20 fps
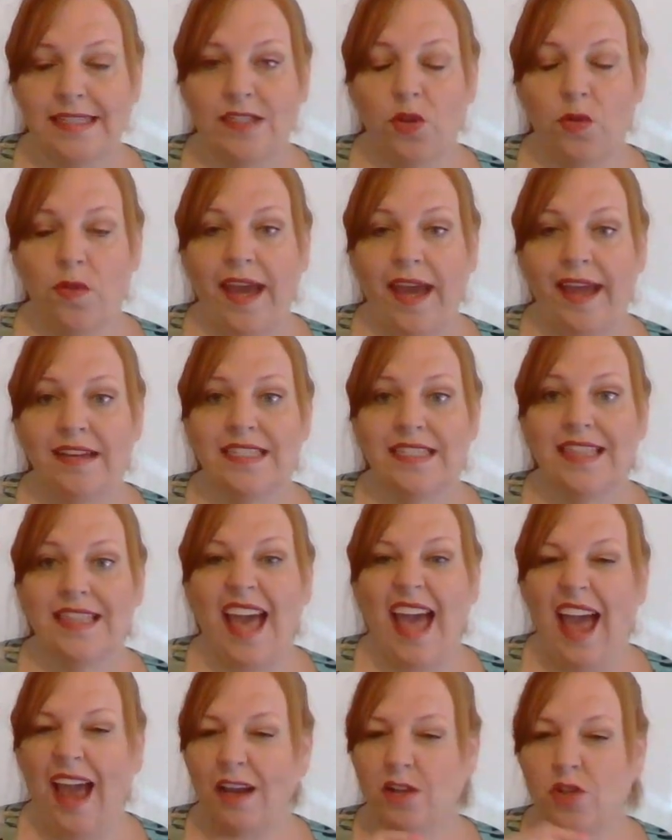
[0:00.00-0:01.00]
So that's
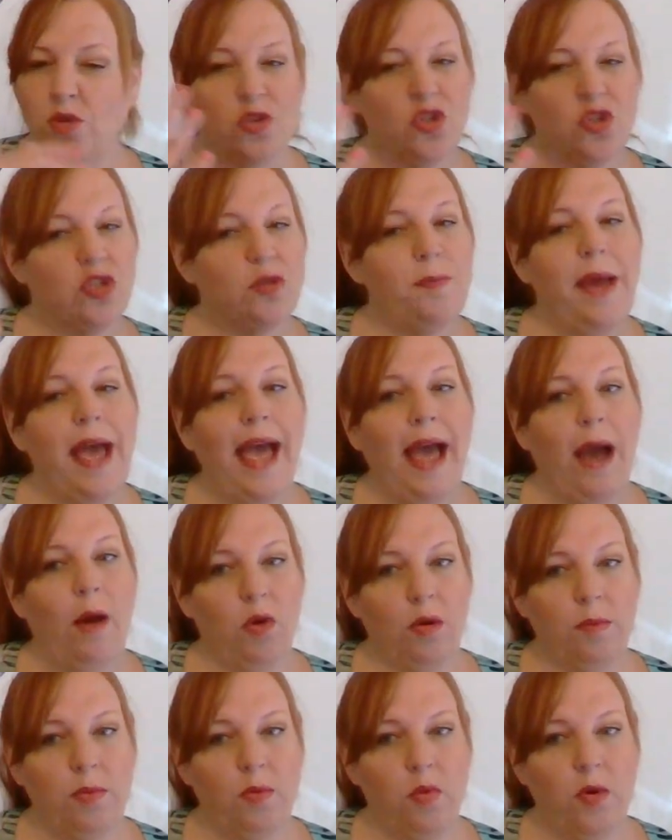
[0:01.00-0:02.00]
the actual just
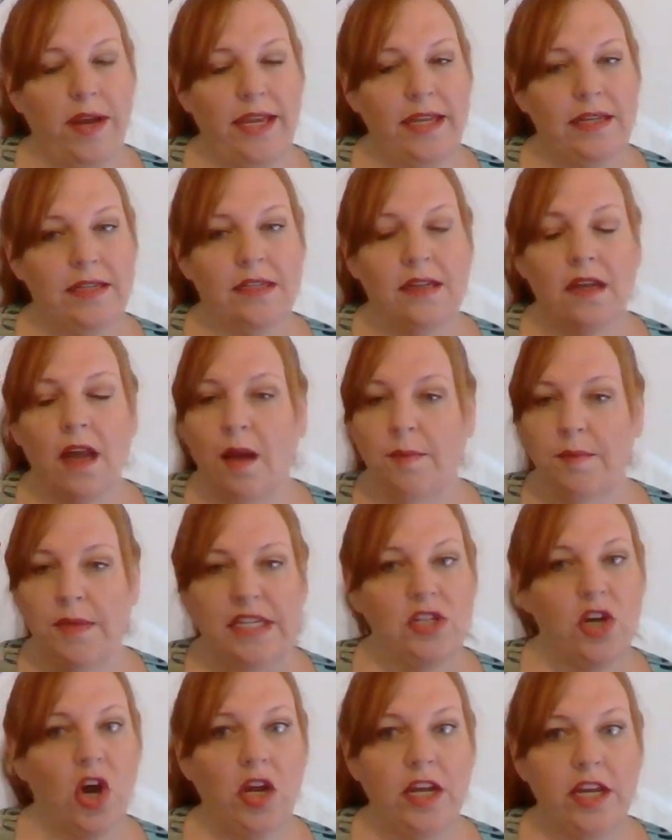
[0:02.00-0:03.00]
PowerPoint, not
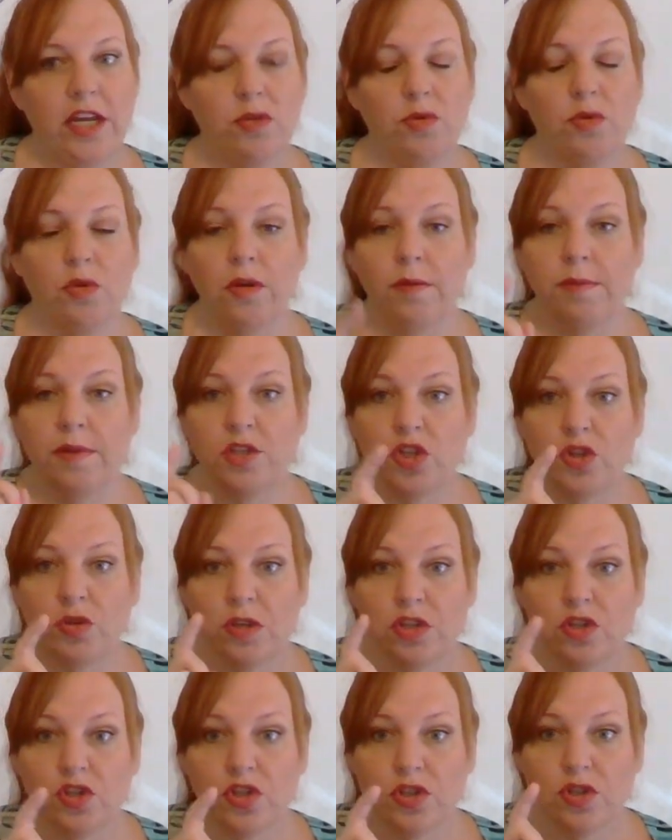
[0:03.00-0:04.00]
me talking through it, but you
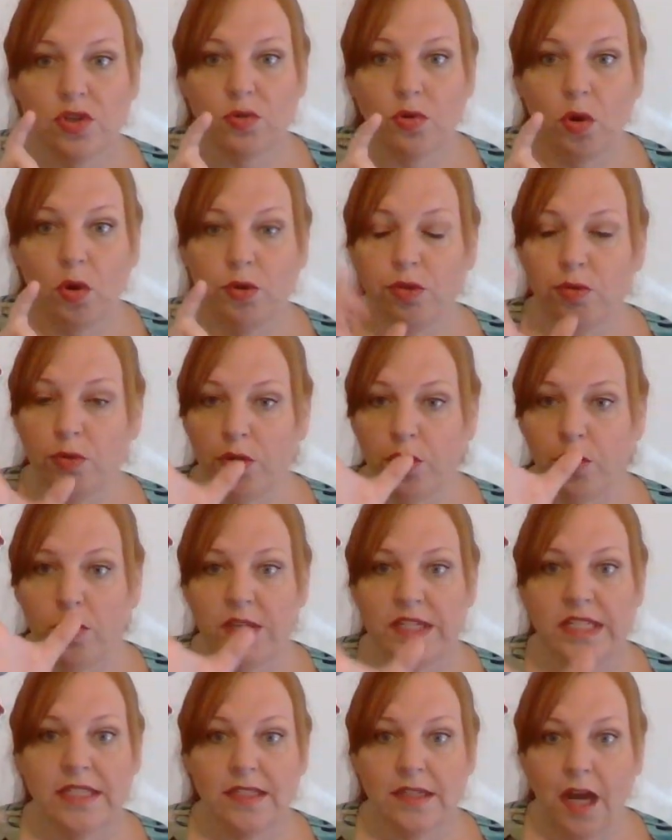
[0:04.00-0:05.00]
can just scroll
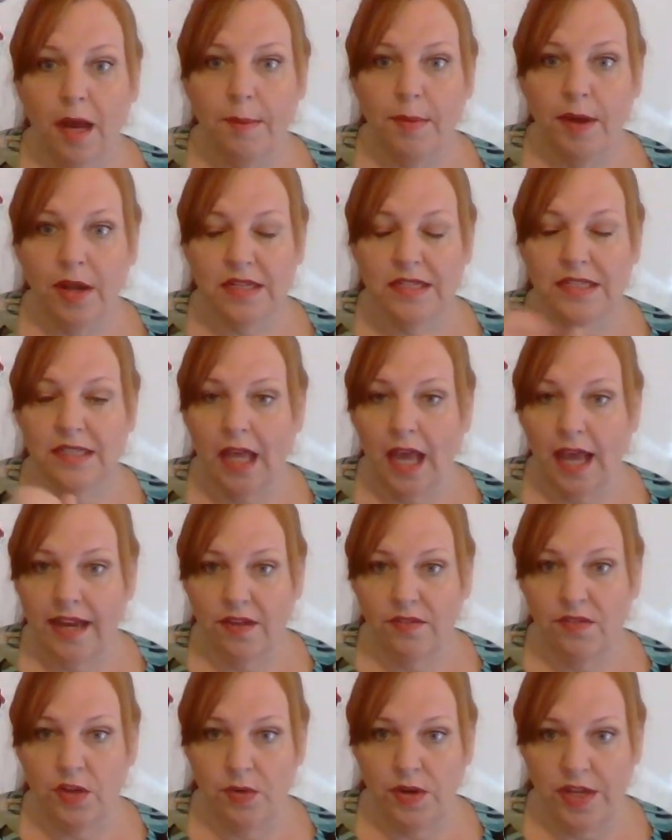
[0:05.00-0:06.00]
through and stop on a slide
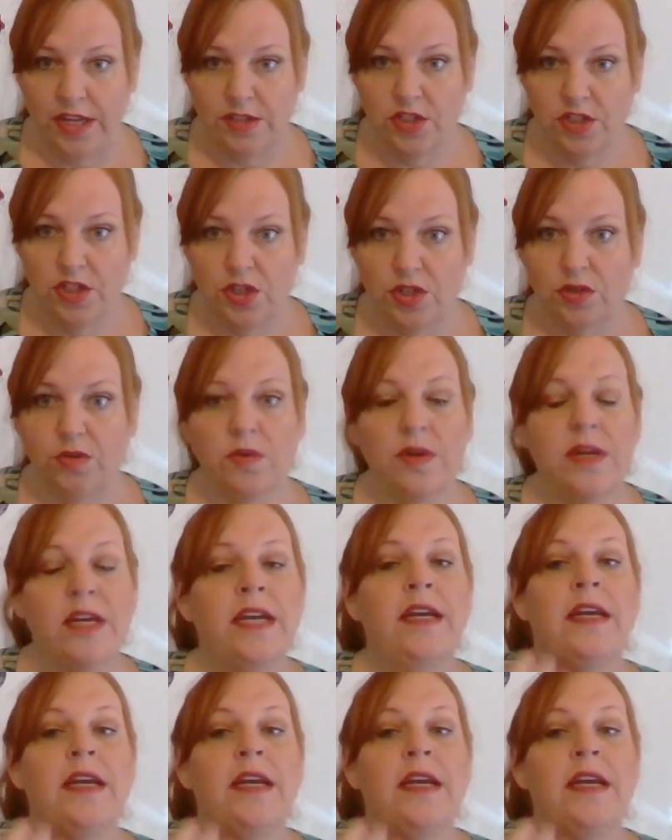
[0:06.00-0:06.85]
if you need to.